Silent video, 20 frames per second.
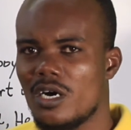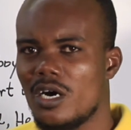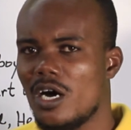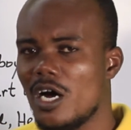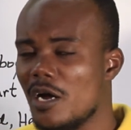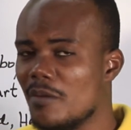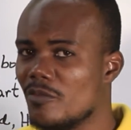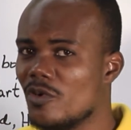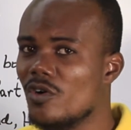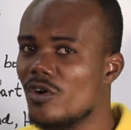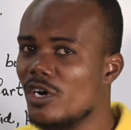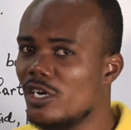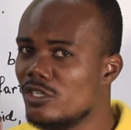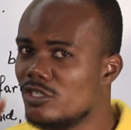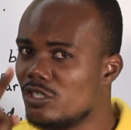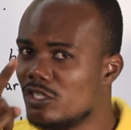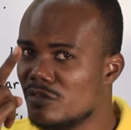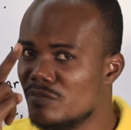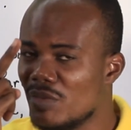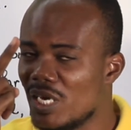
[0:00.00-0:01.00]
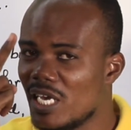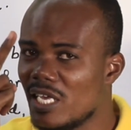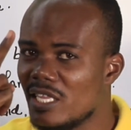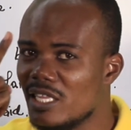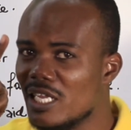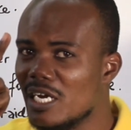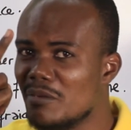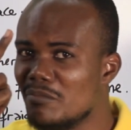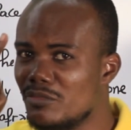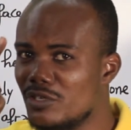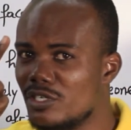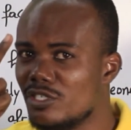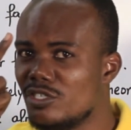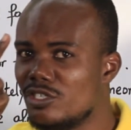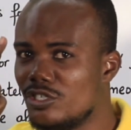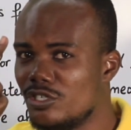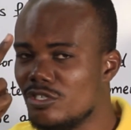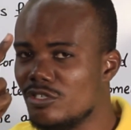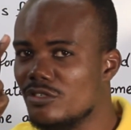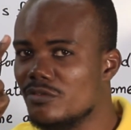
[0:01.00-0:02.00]
I'm going to make number
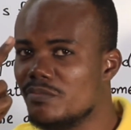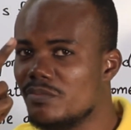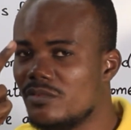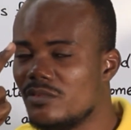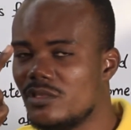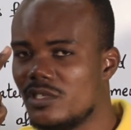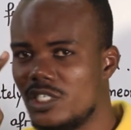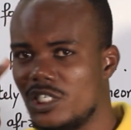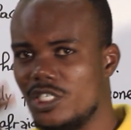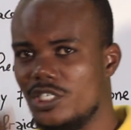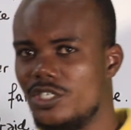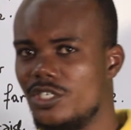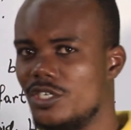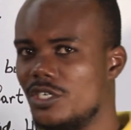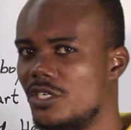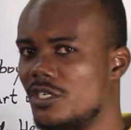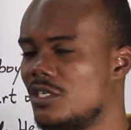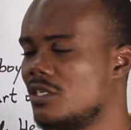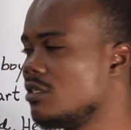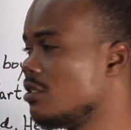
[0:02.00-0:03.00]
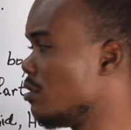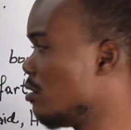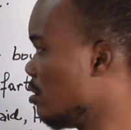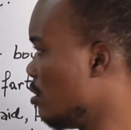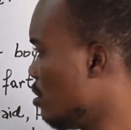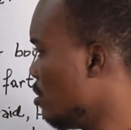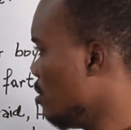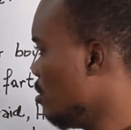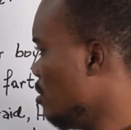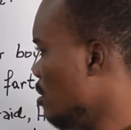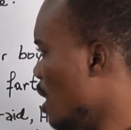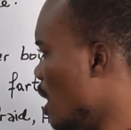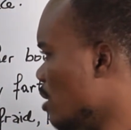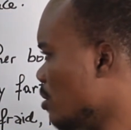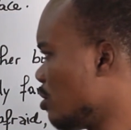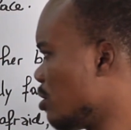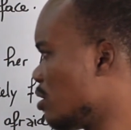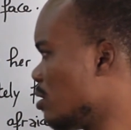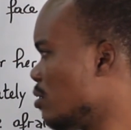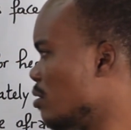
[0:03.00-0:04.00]
2, teacher.
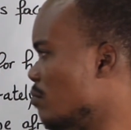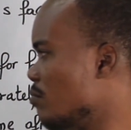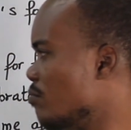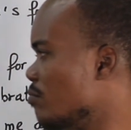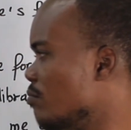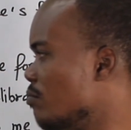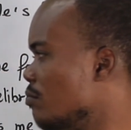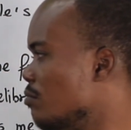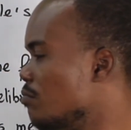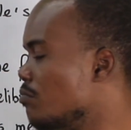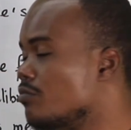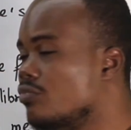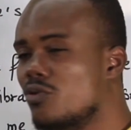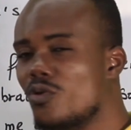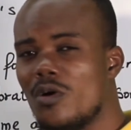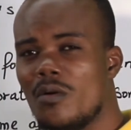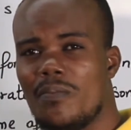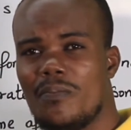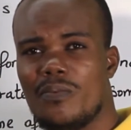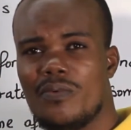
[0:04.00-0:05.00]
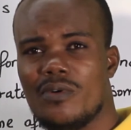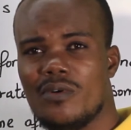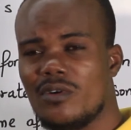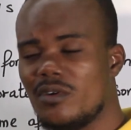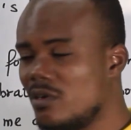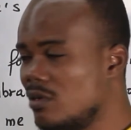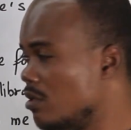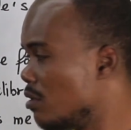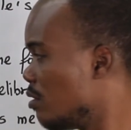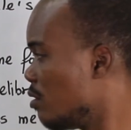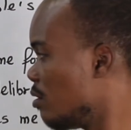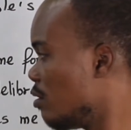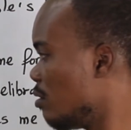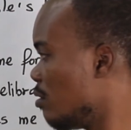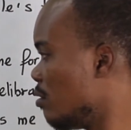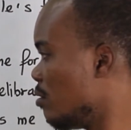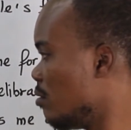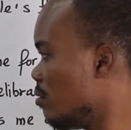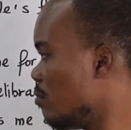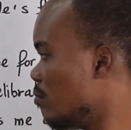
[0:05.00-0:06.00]
Yes. Poop.
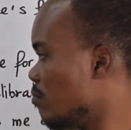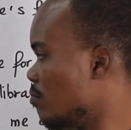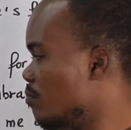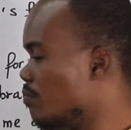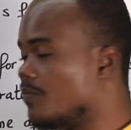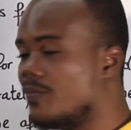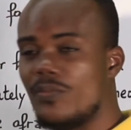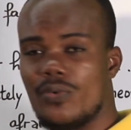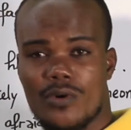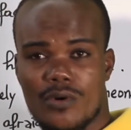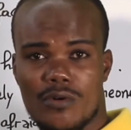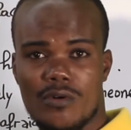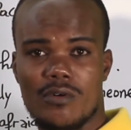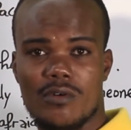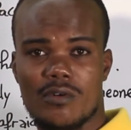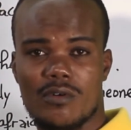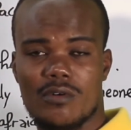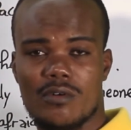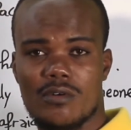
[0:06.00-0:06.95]
Poo.